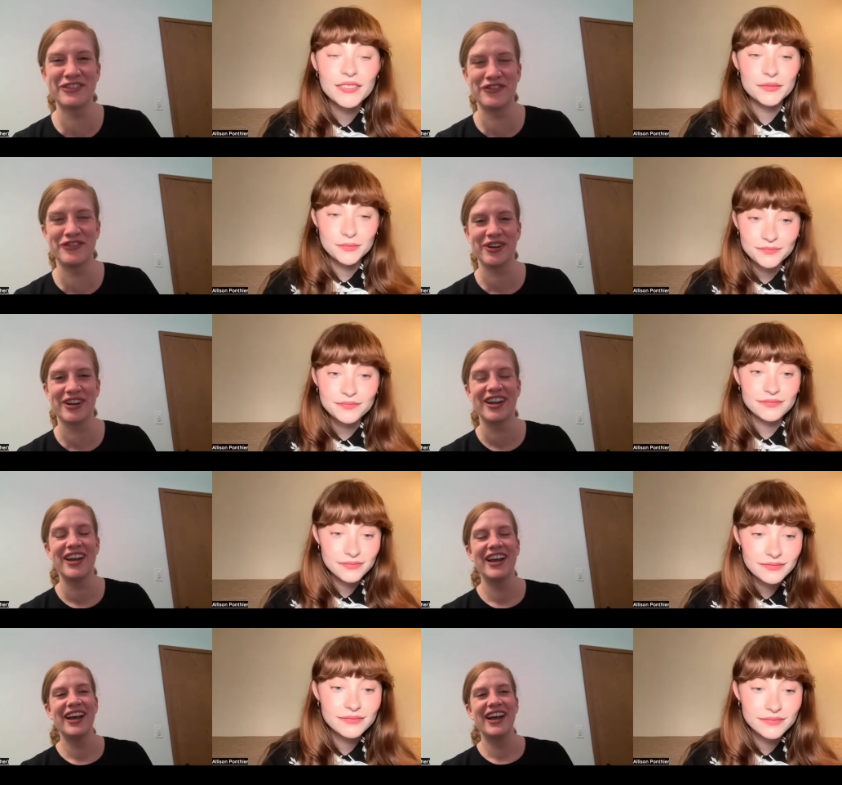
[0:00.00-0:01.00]
Speaker 1: for
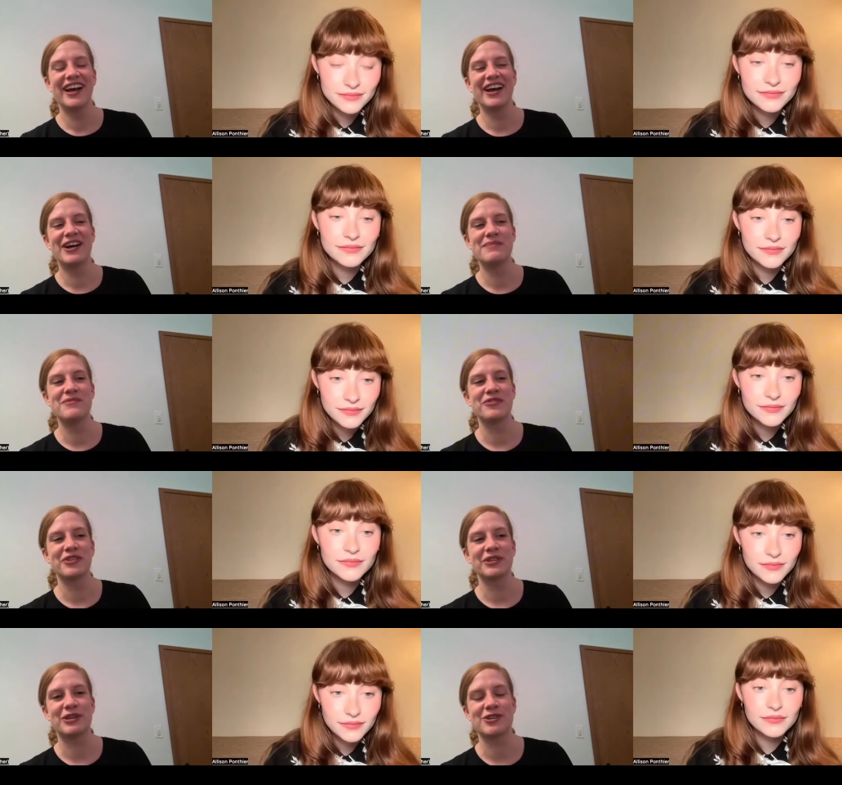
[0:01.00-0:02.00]
um, for the
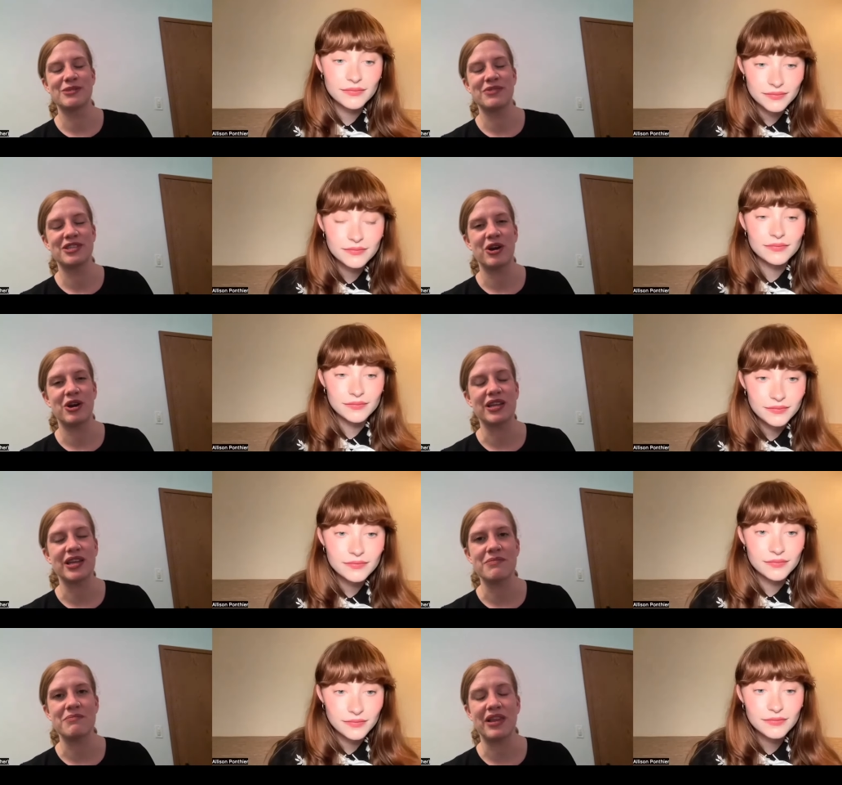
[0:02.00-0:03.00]
leadership that's currently
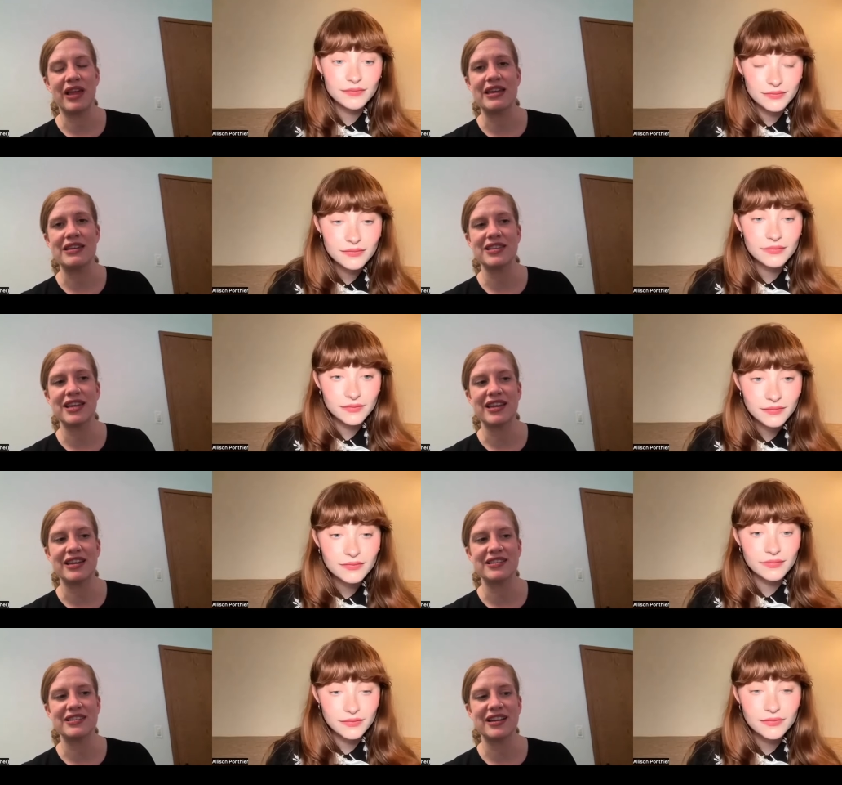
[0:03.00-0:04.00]
in place
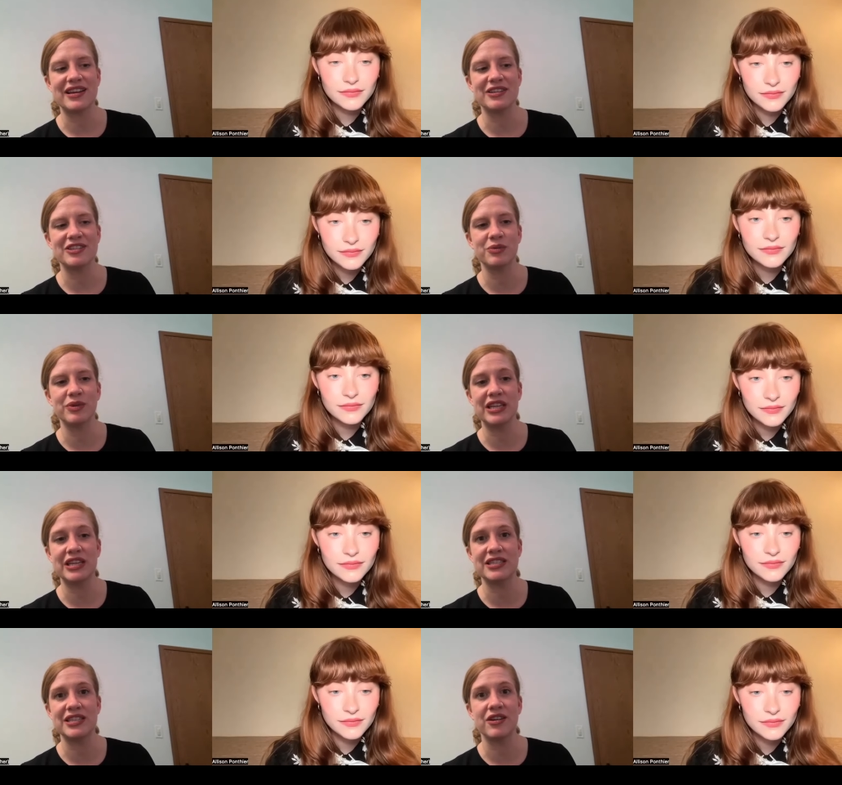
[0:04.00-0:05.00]
and uh, to really
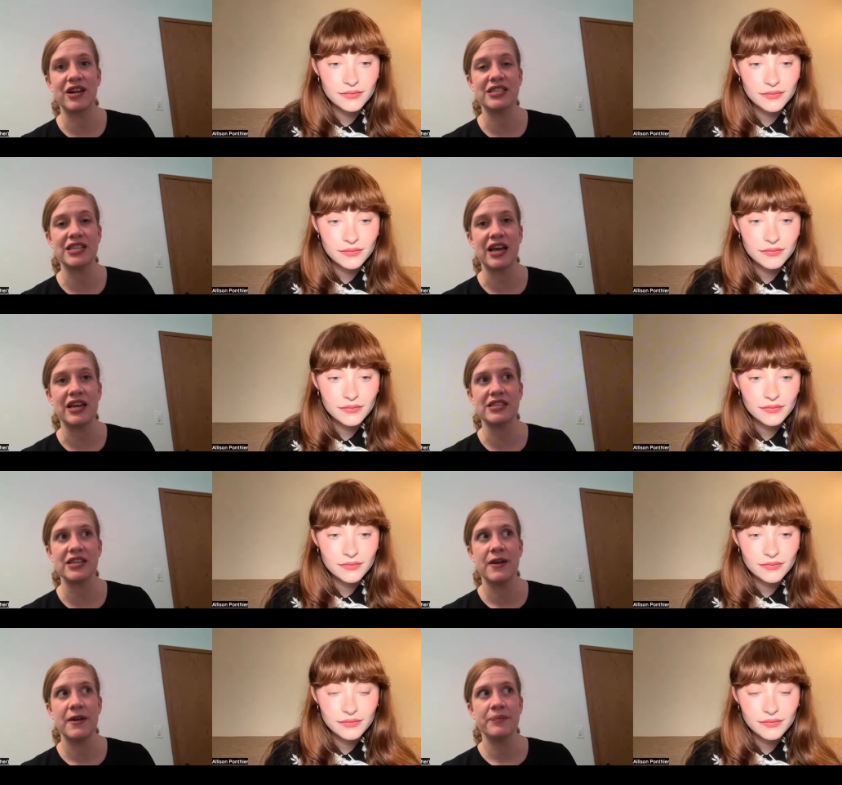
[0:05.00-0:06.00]
consider us as
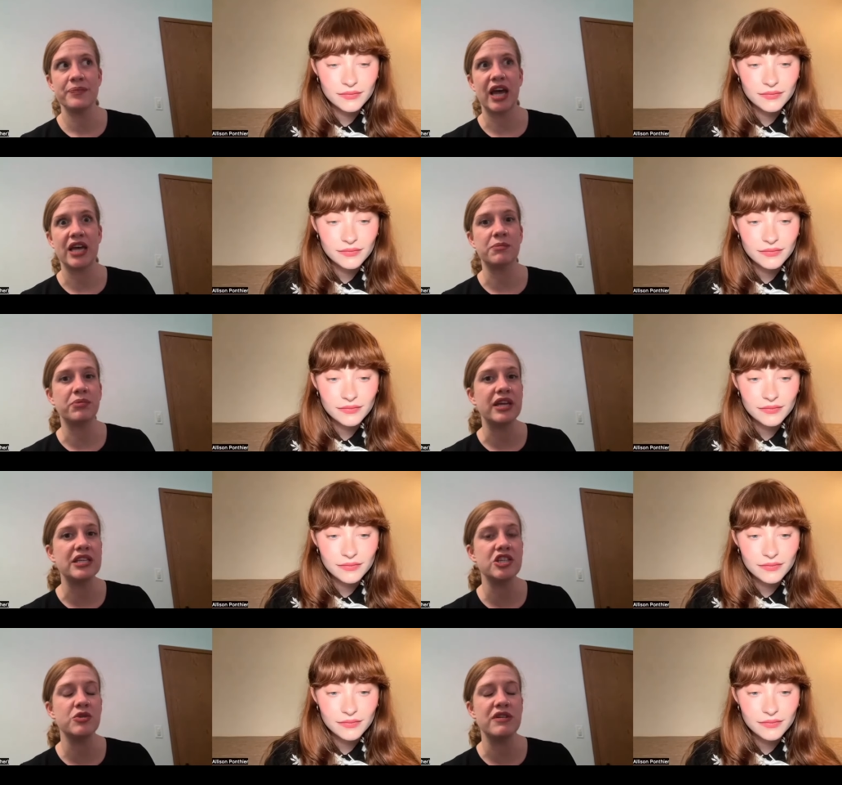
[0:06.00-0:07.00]
as a place
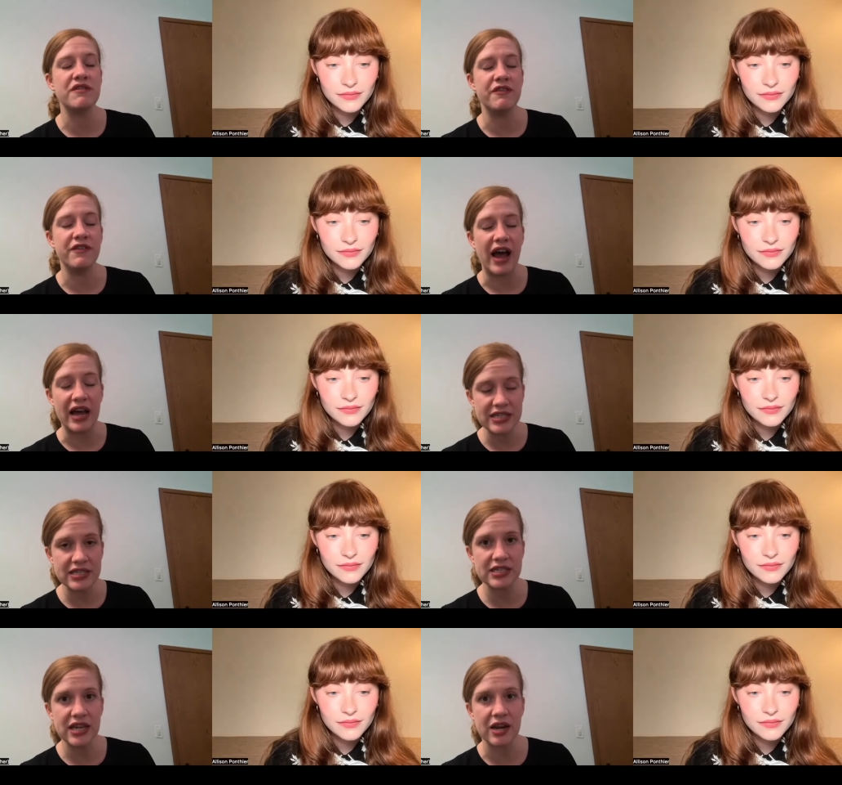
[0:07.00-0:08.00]
to
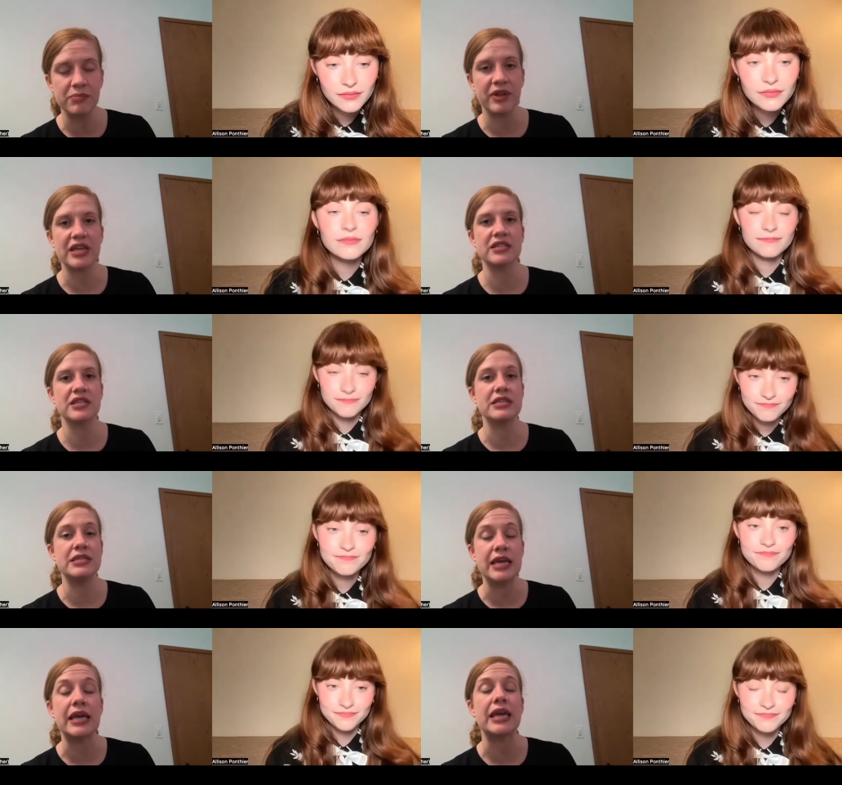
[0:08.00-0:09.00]
invest and a place to
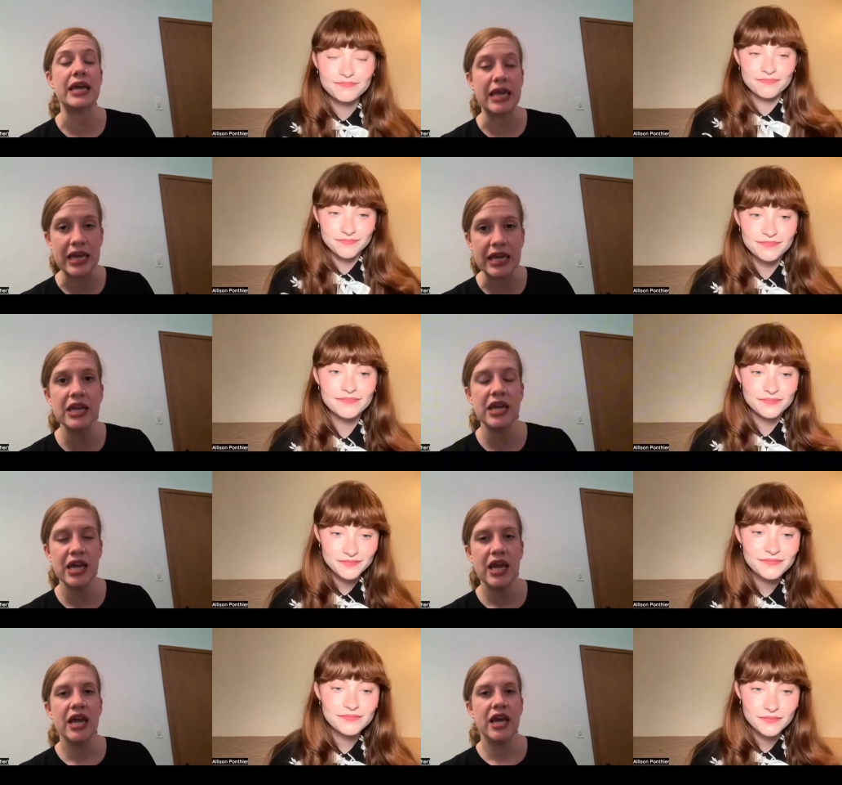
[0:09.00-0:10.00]
dig in
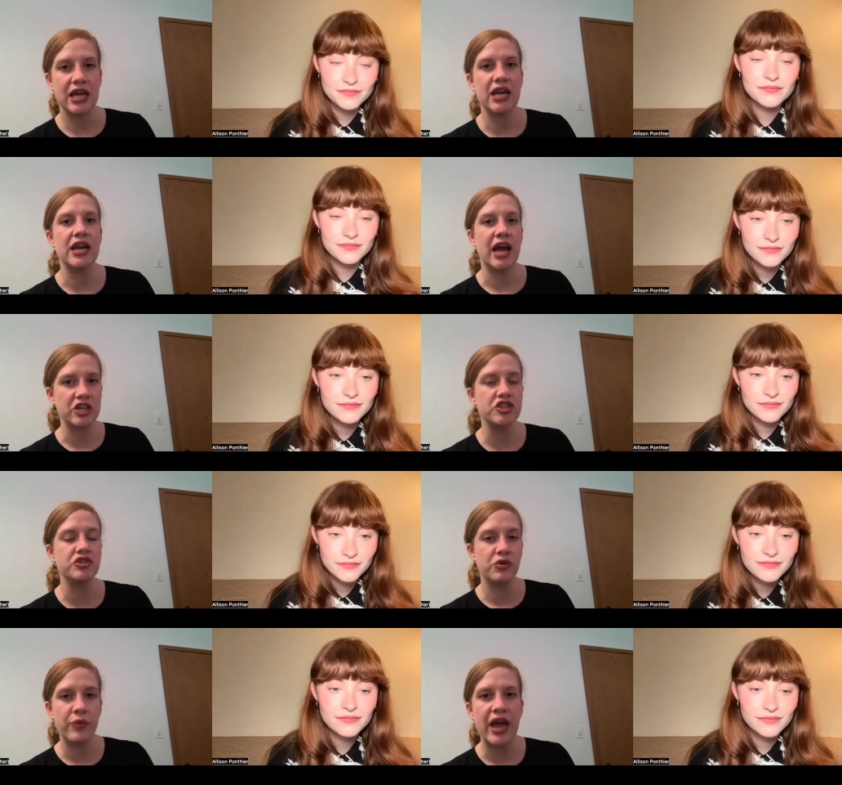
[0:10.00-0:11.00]
in a
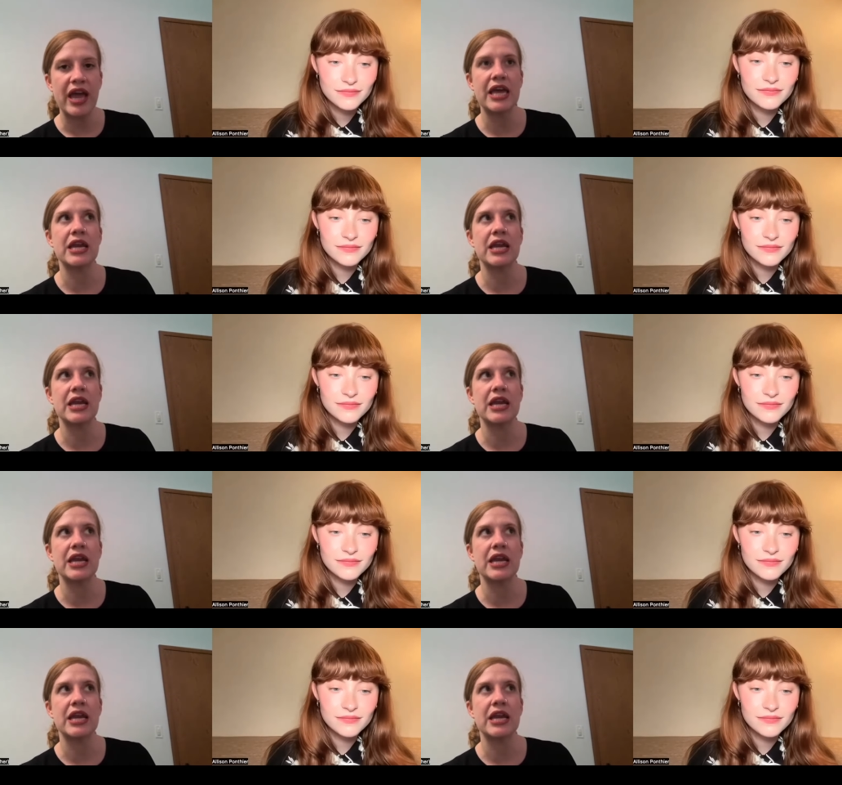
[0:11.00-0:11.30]
national way in an